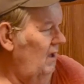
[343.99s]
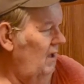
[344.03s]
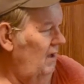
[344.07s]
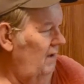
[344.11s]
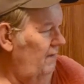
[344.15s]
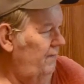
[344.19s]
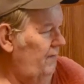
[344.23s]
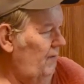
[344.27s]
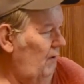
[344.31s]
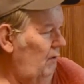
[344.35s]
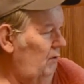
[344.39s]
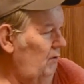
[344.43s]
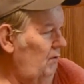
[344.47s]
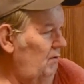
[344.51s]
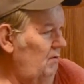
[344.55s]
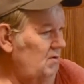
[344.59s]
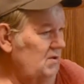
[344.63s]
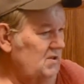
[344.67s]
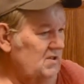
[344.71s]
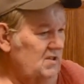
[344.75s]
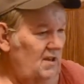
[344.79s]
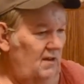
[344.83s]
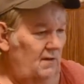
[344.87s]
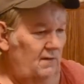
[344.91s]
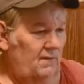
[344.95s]
of
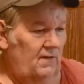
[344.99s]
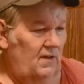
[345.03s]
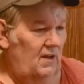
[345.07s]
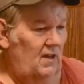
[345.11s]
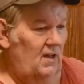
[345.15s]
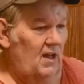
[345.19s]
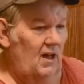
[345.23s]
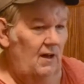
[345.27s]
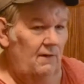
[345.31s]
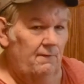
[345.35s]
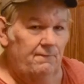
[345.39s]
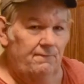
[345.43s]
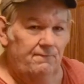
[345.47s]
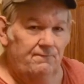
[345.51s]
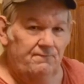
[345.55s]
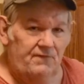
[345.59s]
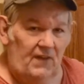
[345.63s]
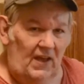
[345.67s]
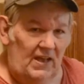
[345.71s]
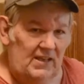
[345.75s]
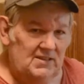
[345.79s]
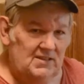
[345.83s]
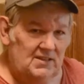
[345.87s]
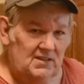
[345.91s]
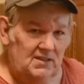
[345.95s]
photos of
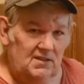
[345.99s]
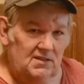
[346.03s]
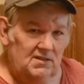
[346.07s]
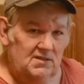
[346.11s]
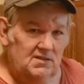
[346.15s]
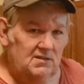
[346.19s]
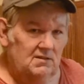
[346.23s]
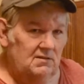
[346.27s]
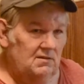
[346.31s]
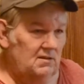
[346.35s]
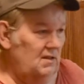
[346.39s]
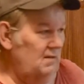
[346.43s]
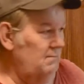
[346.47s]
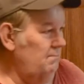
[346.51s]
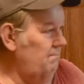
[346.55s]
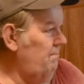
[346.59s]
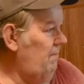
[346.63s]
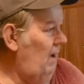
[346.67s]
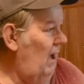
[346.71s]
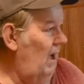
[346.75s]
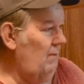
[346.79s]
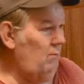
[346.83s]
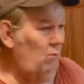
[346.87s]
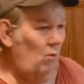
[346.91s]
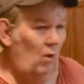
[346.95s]
pheasants, and
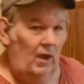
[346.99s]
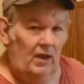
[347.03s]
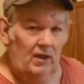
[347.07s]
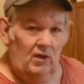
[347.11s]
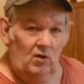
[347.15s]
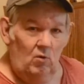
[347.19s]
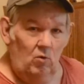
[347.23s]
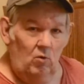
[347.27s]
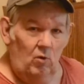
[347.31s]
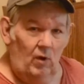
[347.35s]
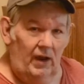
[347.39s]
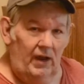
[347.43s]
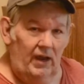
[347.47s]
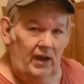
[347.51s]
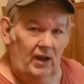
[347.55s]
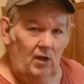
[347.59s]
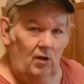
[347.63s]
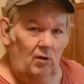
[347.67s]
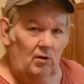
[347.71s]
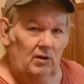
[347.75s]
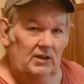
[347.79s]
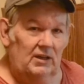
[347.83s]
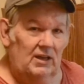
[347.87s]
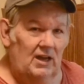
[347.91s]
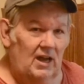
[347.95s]
bobwhite
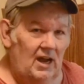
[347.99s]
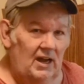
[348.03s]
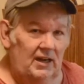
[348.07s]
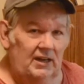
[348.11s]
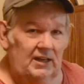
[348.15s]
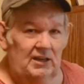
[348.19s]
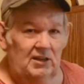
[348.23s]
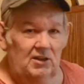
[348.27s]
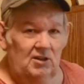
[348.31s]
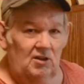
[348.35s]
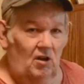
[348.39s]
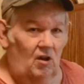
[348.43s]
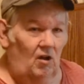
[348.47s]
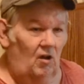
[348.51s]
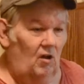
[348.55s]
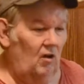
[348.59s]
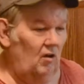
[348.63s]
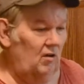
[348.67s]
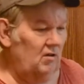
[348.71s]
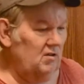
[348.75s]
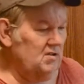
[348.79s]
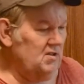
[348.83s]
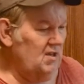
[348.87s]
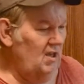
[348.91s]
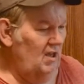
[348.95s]
quail, and hunting
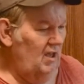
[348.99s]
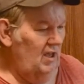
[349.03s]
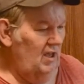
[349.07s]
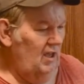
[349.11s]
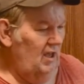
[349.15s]
dogs,